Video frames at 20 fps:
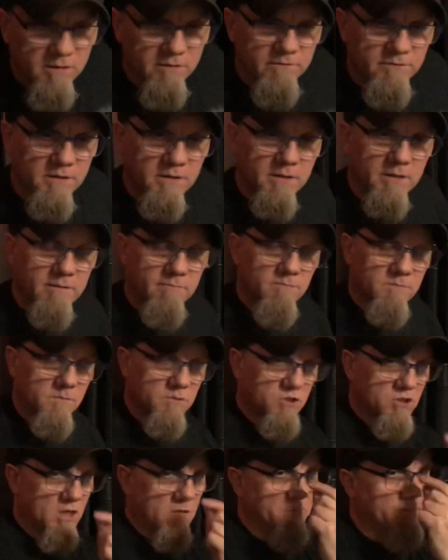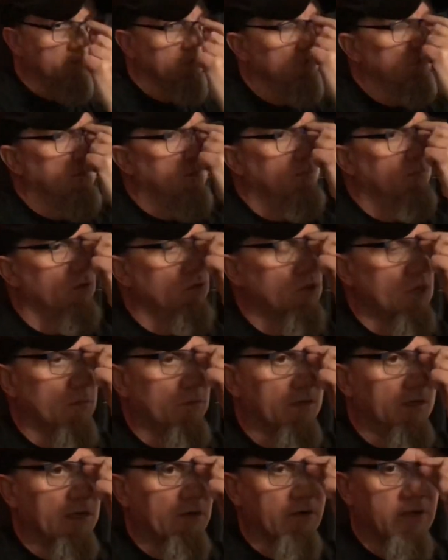at a shop, a big shop
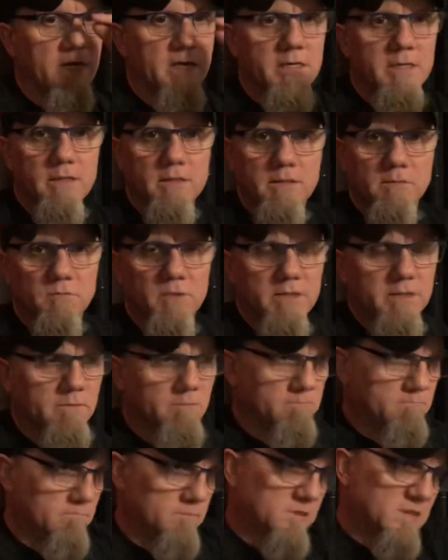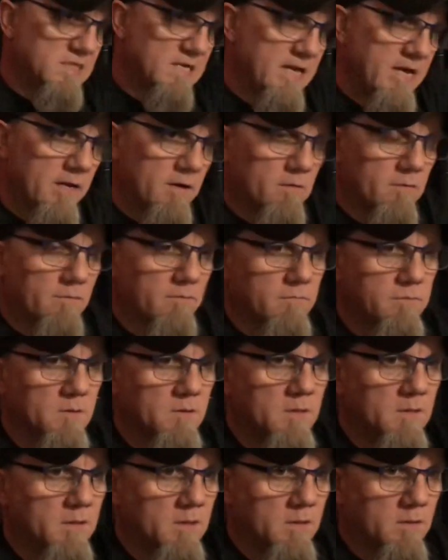in Letterkenny, I did buy the Slayer
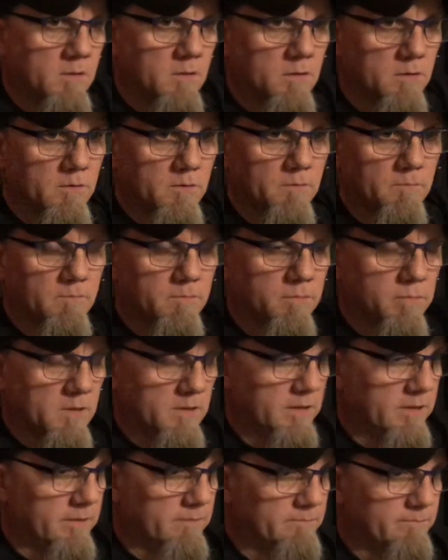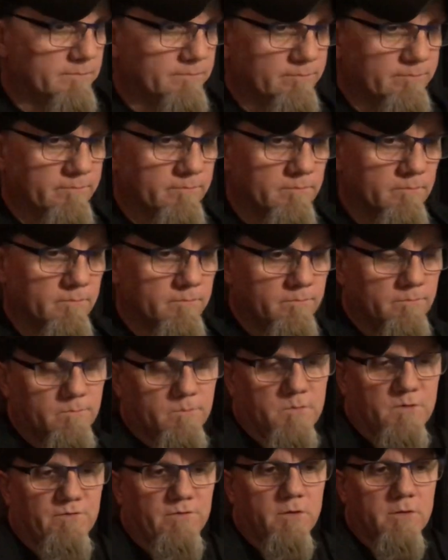Color and
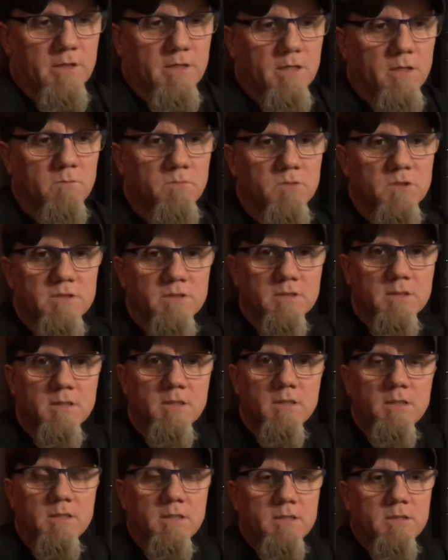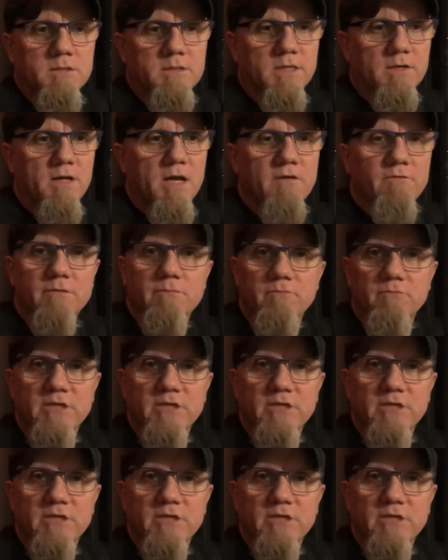what fucking album was it? South of Heaven